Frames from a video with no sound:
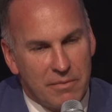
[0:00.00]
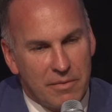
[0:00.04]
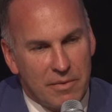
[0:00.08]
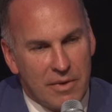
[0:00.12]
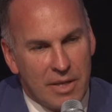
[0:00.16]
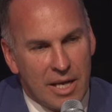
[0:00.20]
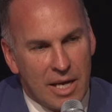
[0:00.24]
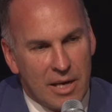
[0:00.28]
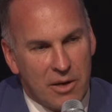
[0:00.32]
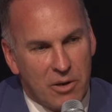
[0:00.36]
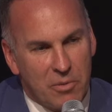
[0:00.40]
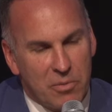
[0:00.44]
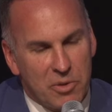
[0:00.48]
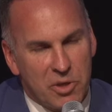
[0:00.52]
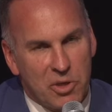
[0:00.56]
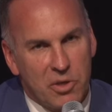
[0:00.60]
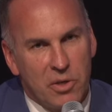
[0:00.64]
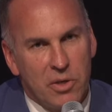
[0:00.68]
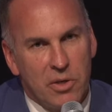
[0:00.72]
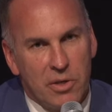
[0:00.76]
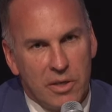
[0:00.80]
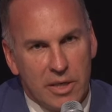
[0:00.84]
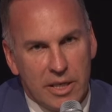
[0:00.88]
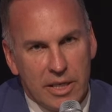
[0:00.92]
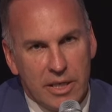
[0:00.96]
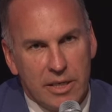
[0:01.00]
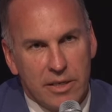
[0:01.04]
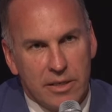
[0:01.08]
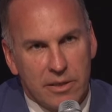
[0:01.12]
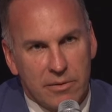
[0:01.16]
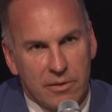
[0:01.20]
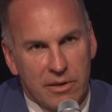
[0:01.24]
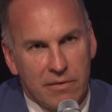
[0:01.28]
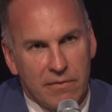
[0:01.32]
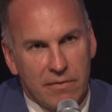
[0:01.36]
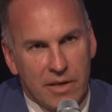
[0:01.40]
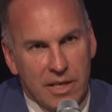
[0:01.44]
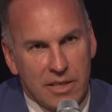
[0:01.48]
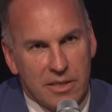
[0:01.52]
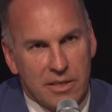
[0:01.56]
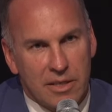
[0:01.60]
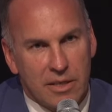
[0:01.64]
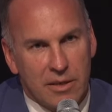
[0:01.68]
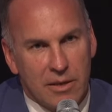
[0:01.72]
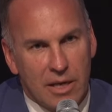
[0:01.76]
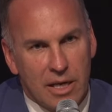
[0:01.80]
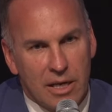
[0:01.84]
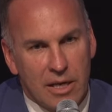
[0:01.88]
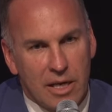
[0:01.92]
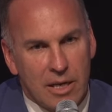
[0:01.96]
opportunity to invest
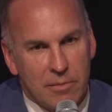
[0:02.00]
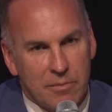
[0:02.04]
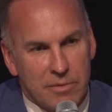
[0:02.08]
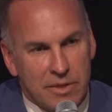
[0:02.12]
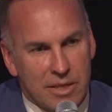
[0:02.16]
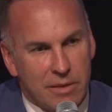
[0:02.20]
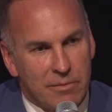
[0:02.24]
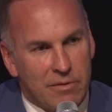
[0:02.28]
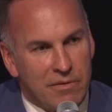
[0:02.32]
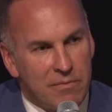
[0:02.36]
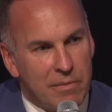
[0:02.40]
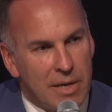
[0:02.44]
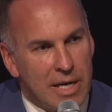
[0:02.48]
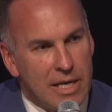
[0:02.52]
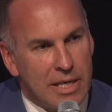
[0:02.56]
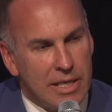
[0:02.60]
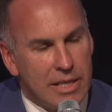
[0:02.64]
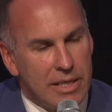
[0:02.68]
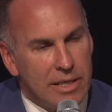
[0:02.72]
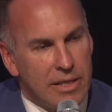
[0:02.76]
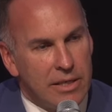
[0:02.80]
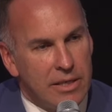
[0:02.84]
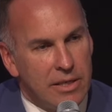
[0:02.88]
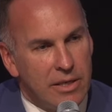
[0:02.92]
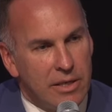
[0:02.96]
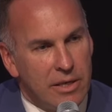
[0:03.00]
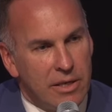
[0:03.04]
a lump sum of money